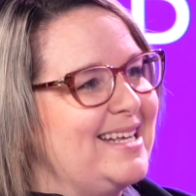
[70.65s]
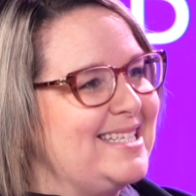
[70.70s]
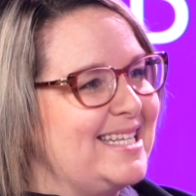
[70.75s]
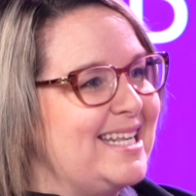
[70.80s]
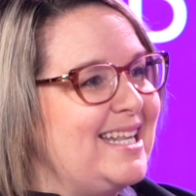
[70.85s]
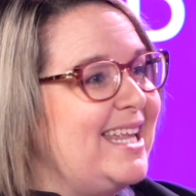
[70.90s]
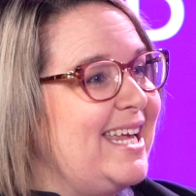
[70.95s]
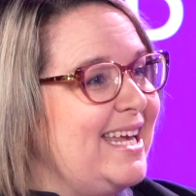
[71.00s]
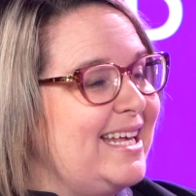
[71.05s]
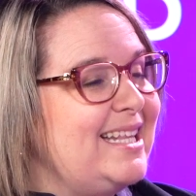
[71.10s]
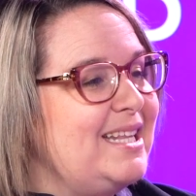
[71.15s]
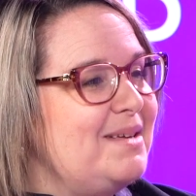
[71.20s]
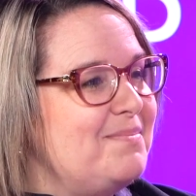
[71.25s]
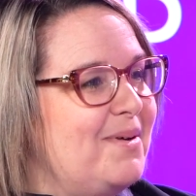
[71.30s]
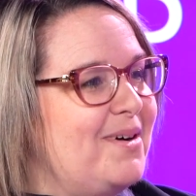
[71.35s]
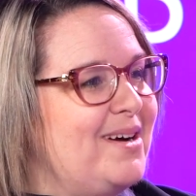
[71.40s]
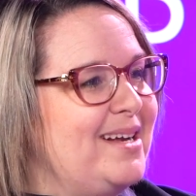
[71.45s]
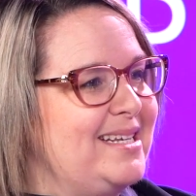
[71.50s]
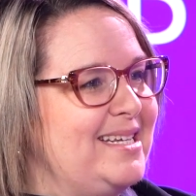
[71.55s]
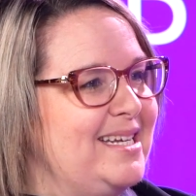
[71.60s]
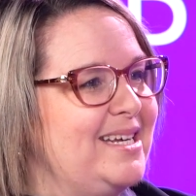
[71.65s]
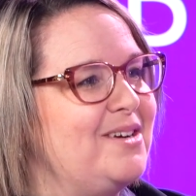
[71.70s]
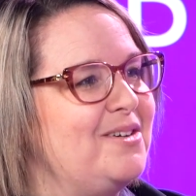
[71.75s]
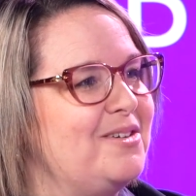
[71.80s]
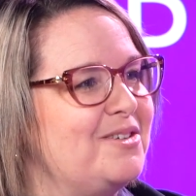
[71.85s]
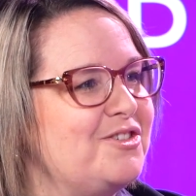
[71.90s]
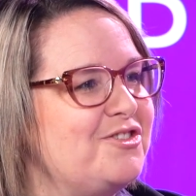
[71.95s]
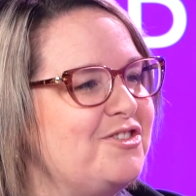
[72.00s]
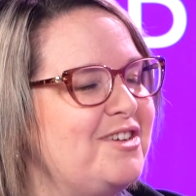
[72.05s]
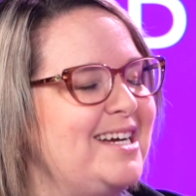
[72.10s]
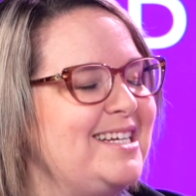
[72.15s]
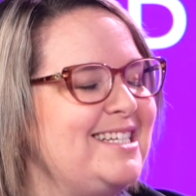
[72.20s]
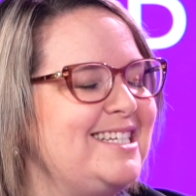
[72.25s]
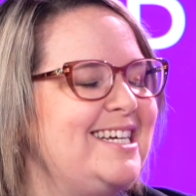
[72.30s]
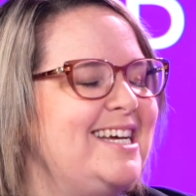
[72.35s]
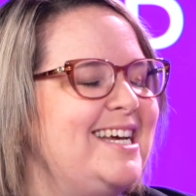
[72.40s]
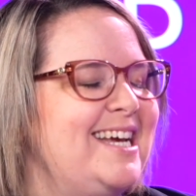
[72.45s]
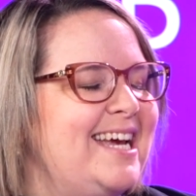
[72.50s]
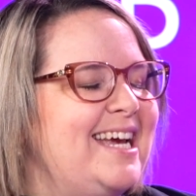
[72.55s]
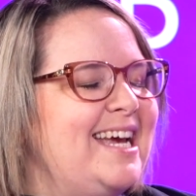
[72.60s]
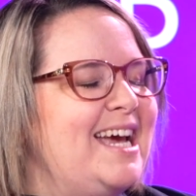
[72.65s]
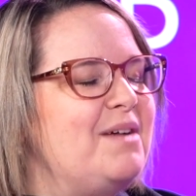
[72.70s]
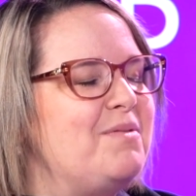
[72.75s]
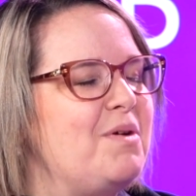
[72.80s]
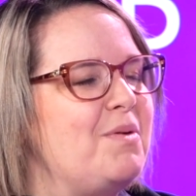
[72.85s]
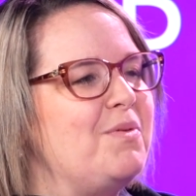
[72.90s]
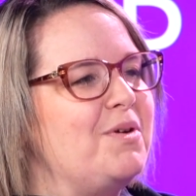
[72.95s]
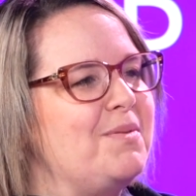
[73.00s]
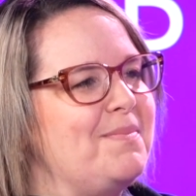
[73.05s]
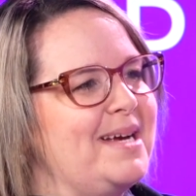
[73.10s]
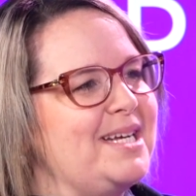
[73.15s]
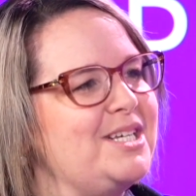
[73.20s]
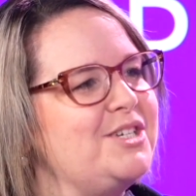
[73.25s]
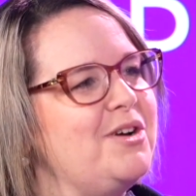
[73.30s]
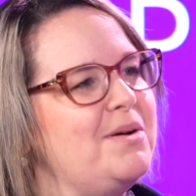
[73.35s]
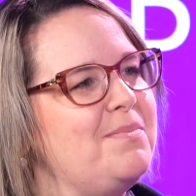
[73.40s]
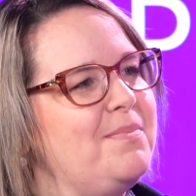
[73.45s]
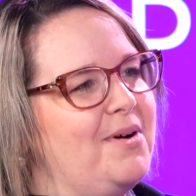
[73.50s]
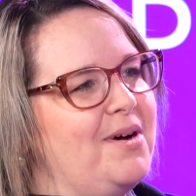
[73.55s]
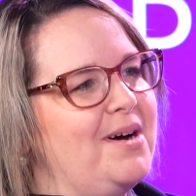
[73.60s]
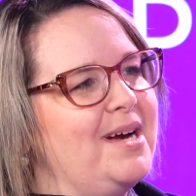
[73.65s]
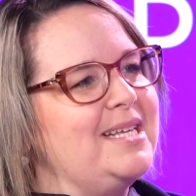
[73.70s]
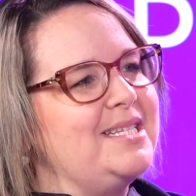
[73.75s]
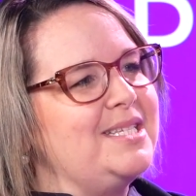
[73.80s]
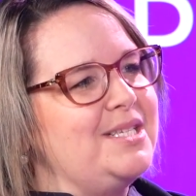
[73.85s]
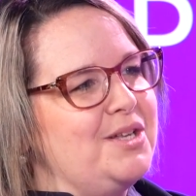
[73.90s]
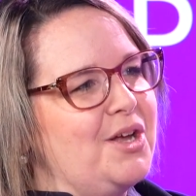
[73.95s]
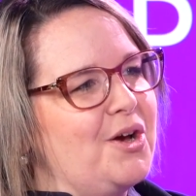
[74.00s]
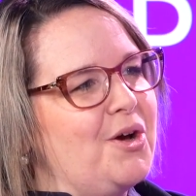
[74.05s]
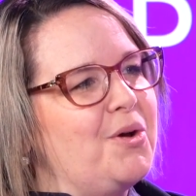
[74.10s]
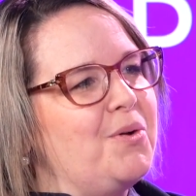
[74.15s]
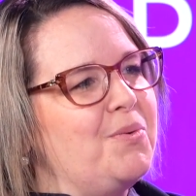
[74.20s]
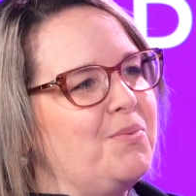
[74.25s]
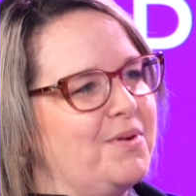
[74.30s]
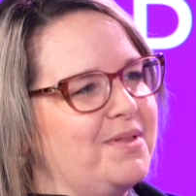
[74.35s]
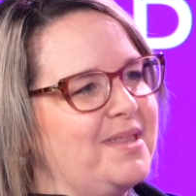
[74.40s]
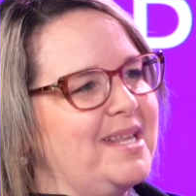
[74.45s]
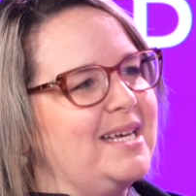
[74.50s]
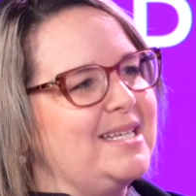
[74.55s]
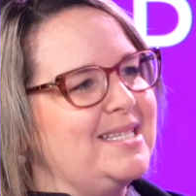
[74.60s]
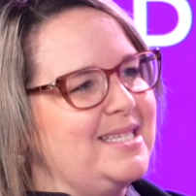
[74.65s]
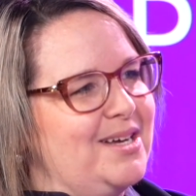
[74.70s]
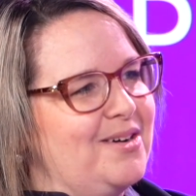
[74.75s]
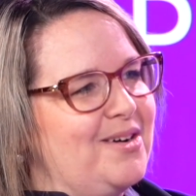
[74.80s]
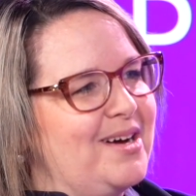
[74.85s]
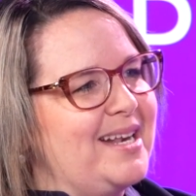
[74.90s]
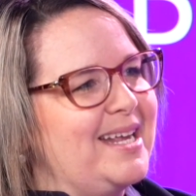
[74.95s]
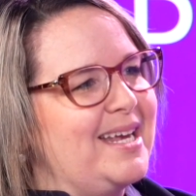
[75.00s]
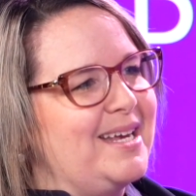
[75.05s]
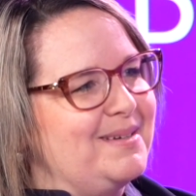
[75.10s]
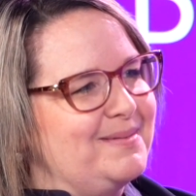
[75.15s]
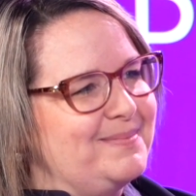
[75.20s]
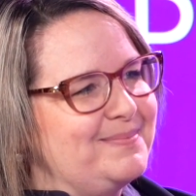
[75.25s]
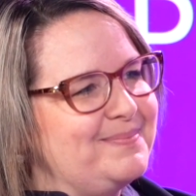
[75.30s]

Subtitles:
It's a legally binding contract, and we want to make sure our buyers know what they're signing.